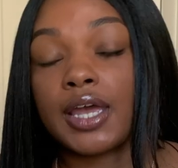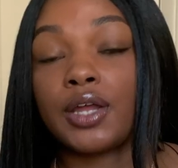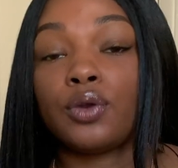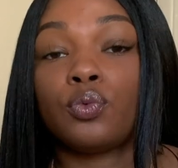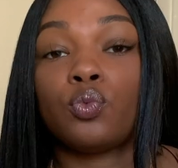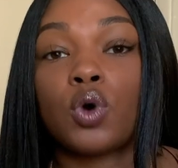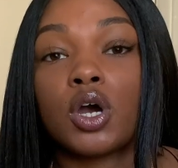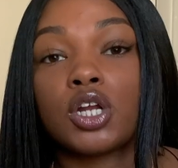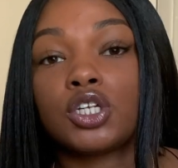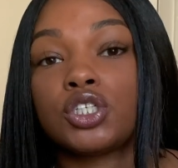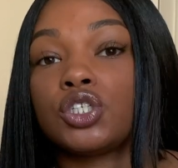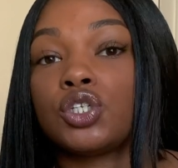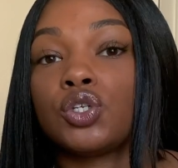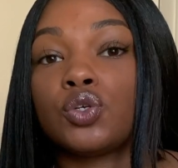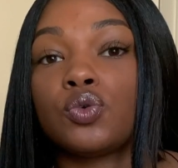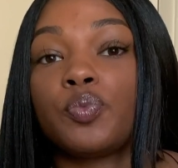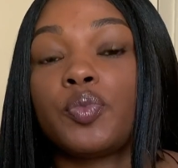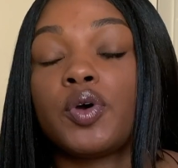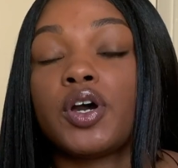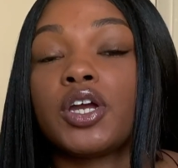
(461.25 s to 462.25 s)
And once
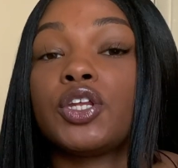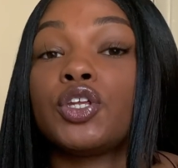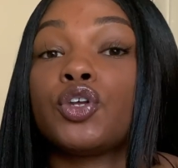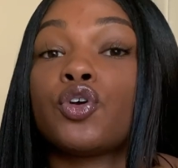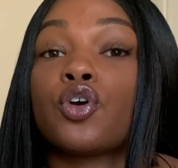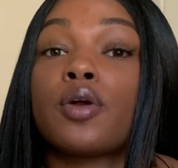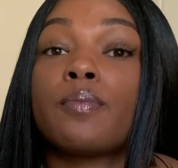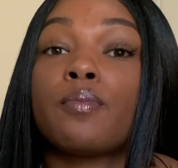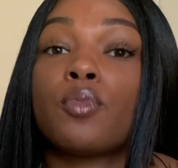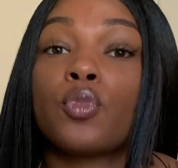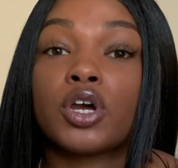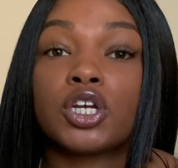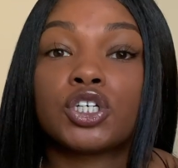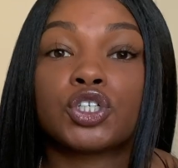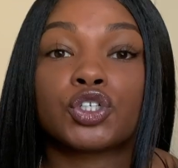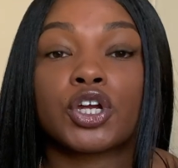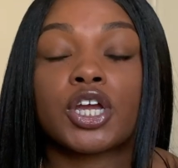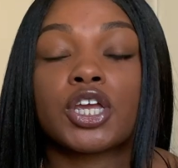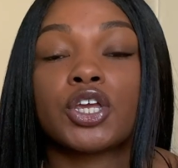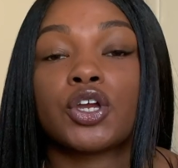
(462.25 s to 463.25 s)
you put your
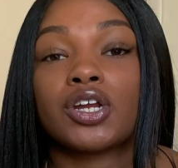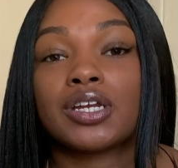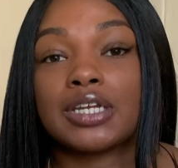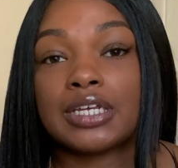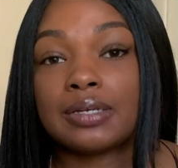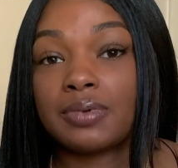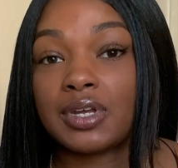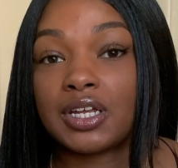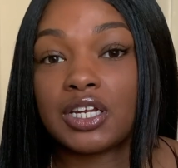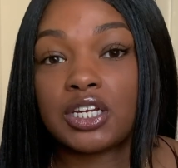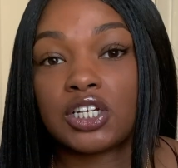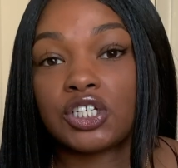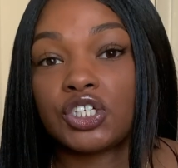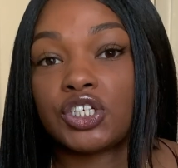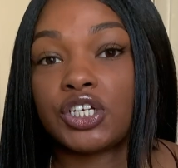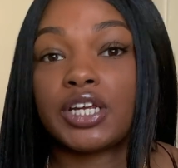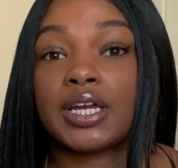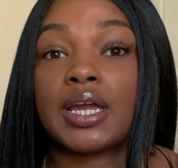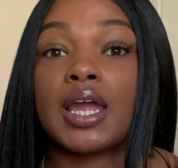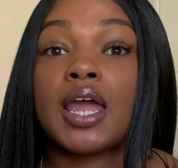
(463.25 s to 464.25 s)
moisture and your deep
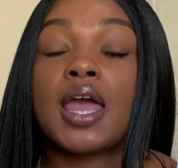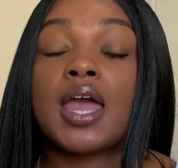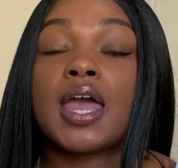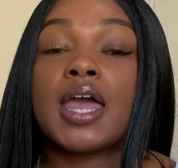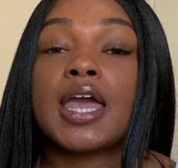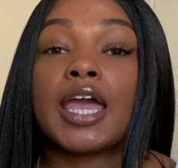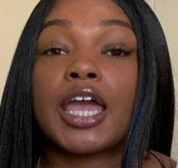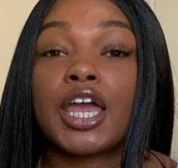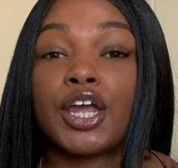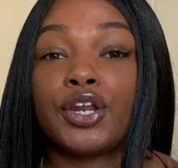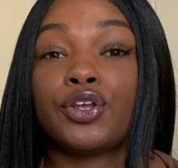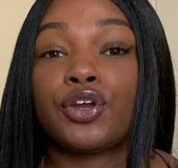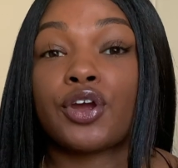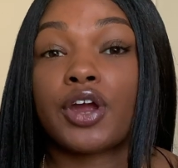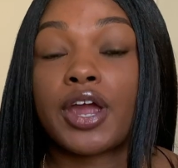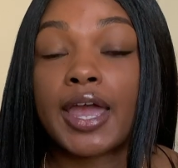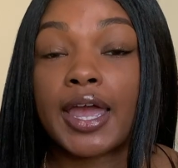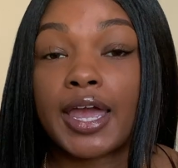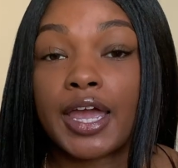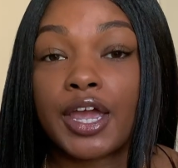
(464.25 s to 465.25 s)
conditioning in
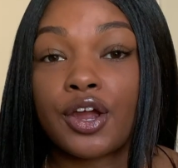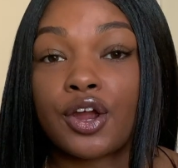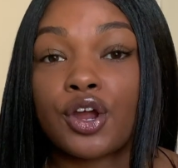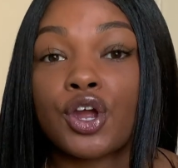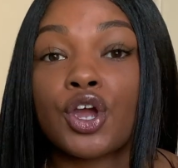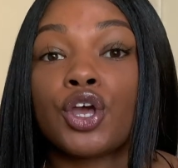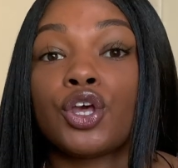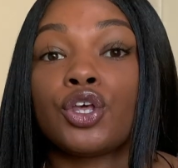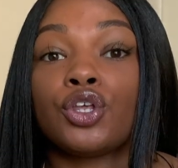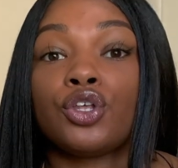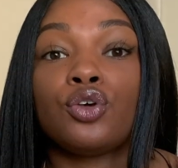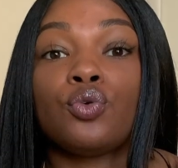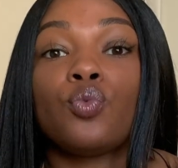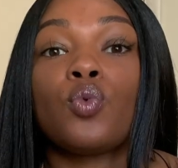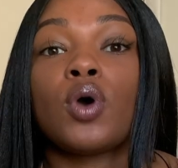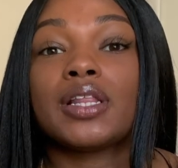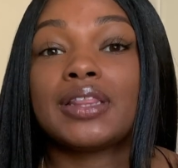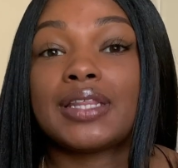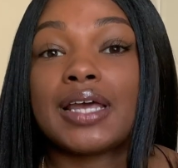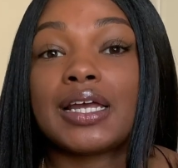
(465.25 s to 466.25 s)
your hair, you
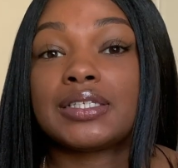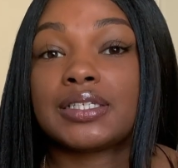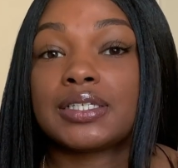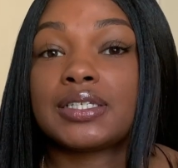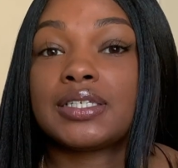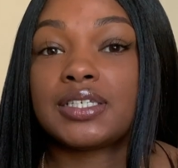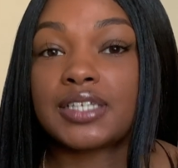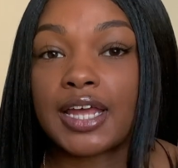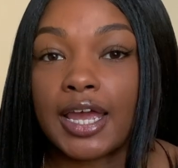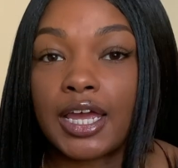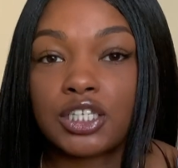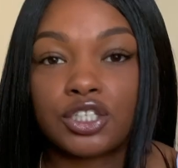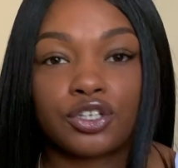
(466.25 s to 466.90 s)
want that to stay.